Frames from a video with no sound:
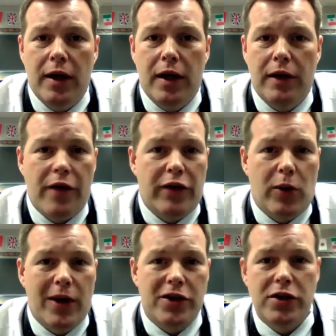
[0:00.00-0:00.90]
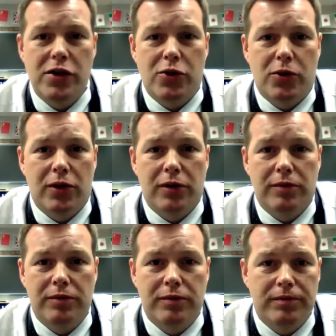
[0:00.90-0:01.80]
If you have any questions or,
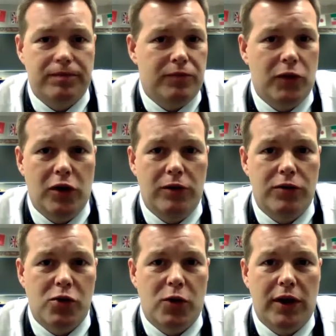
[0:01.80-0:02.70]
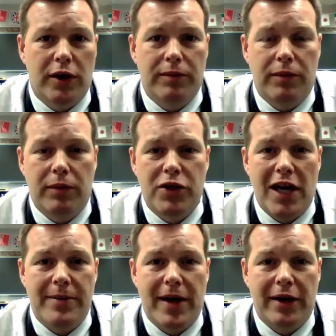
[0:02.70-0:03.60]
you know, just want to
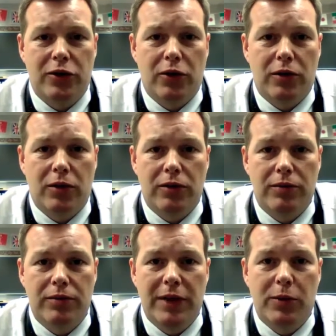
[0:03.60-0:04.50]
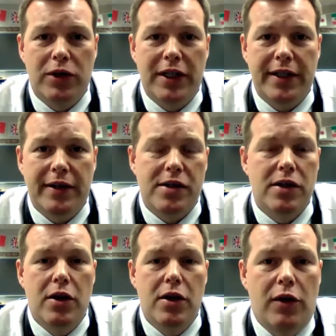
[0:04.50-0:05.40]
chat about it or need more details,
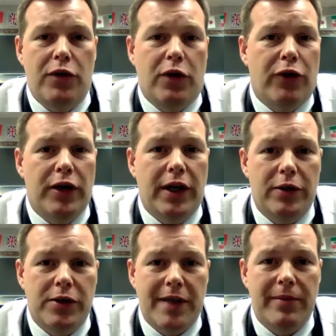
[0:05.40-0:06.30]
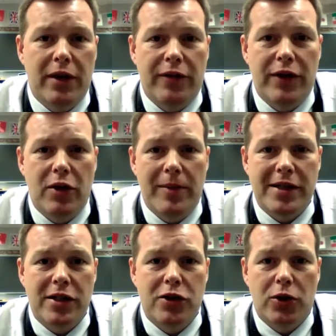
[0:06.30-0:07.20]
feel free to either send me a video
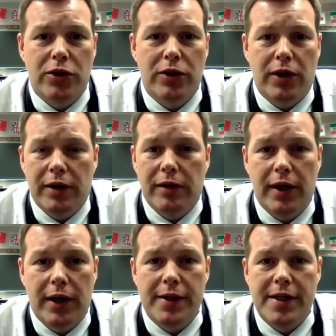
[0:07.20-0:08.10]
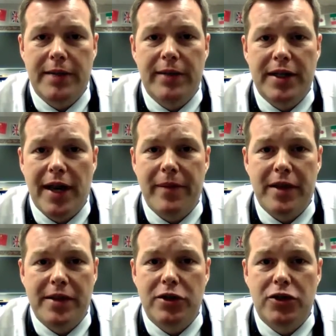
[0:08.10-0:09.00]
message or you can send me a type
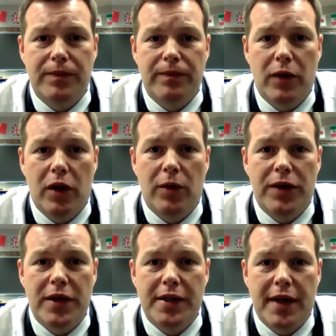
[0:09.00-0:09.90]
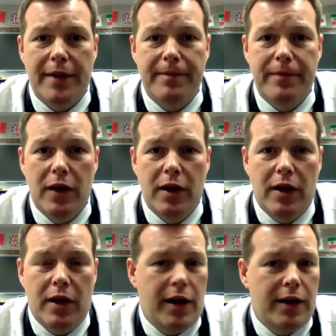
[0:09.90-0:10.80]
message within Skype.
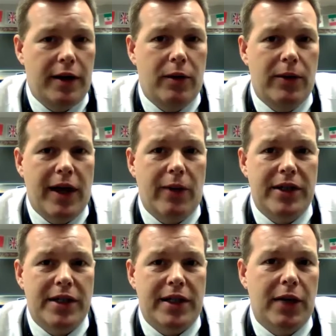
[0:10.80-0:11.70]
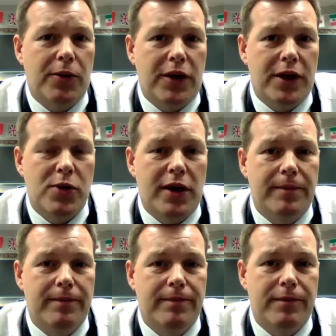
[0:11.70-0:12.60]
And we can't wait to connect with you next week.
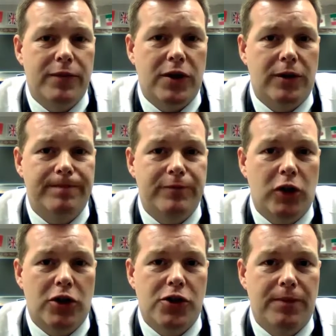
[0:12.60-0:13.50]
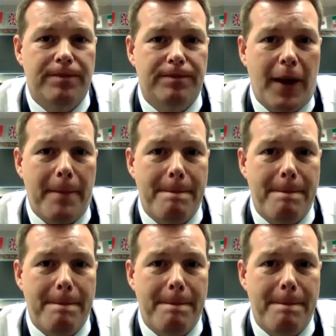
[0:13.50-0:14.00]
So, talk to you soon. Bye.